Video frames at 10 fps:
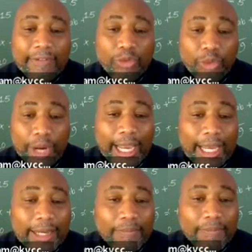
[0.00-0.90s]
in
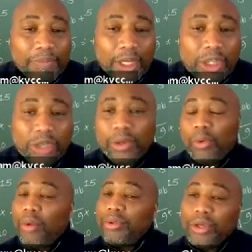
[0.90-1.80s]
red. So we
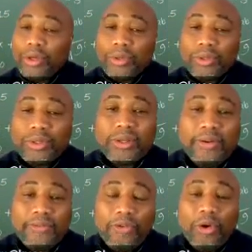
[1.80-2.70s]
won't use
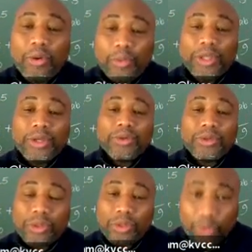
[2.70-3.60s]
4, we'll
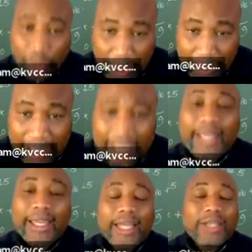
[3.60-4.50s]
use 3.
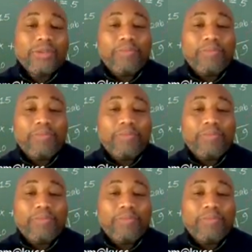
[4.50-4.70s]
So